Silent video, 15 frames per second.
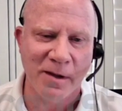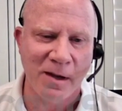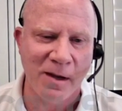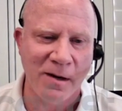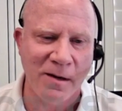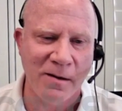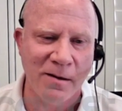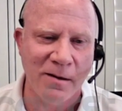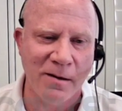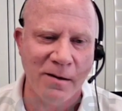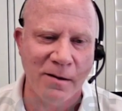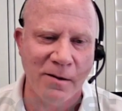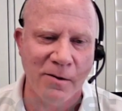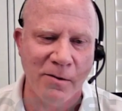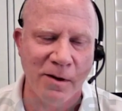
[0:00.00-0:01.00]
and
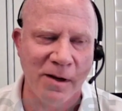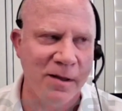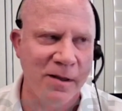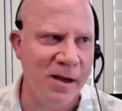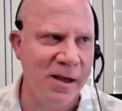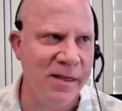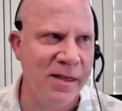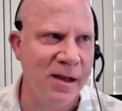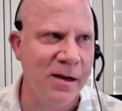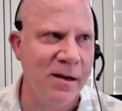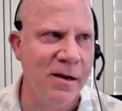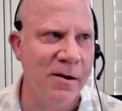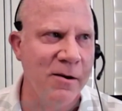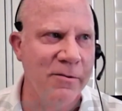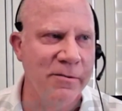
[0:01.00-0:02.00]
I thank
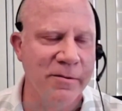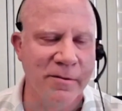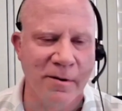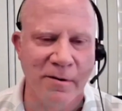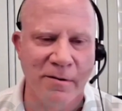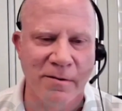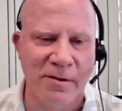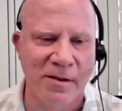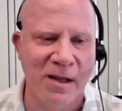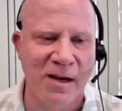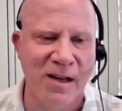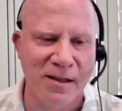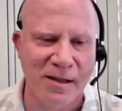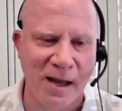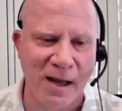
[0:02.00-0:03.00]
our
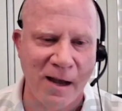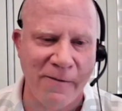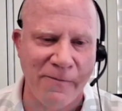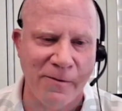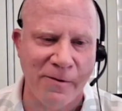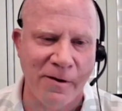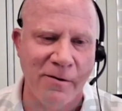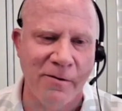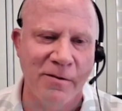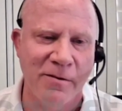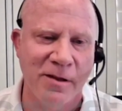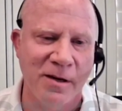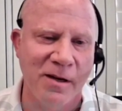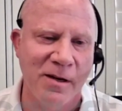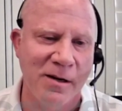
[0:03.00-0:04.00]
city staff and our
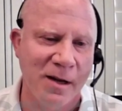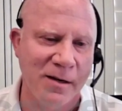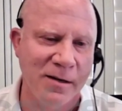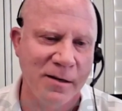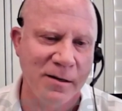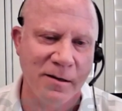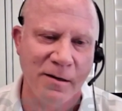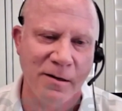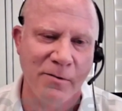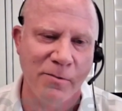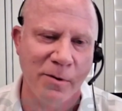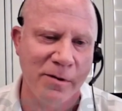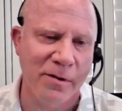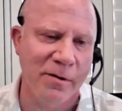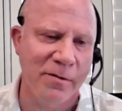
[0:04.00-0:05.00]
city elected, and as
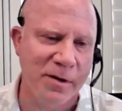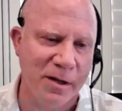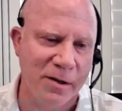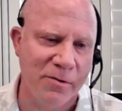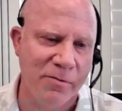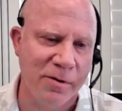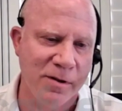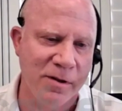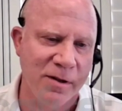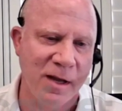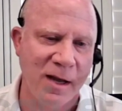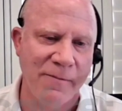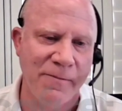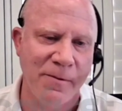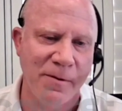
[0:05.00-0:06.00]
well as our district
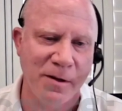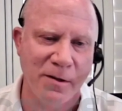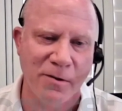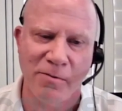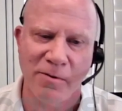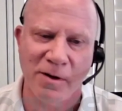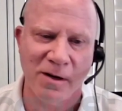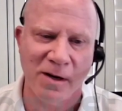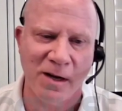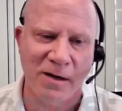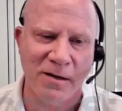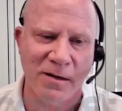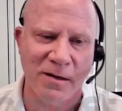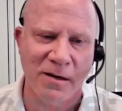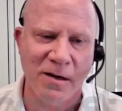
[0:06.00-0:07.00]
staff and district
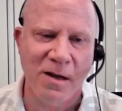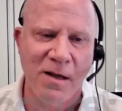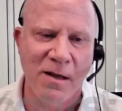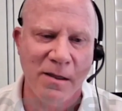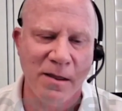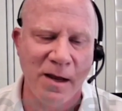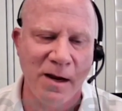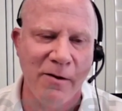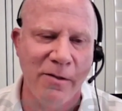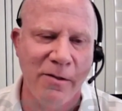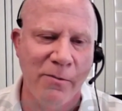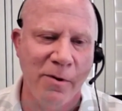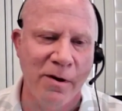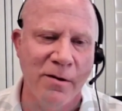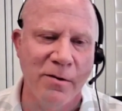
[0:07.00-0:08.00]
elected. They are the
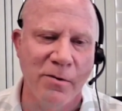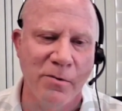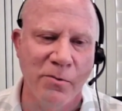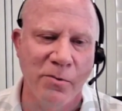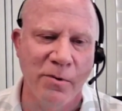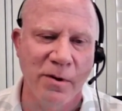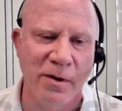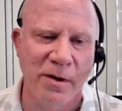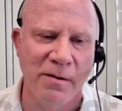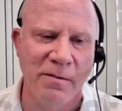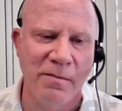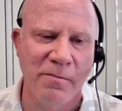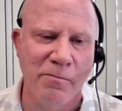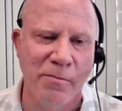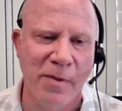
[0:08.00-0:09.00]
ones who really
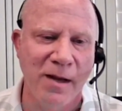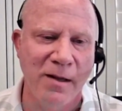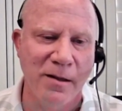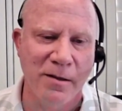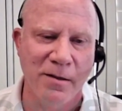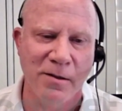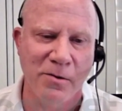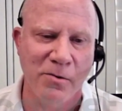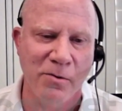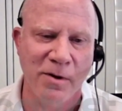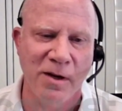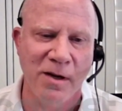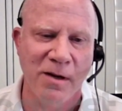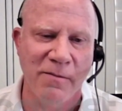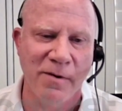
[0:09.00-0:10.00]
make this a
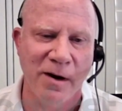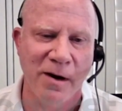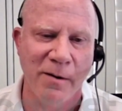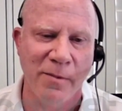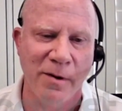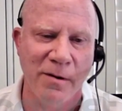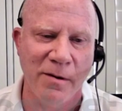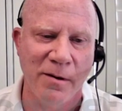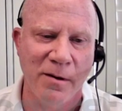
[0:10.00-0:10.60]
unique environment.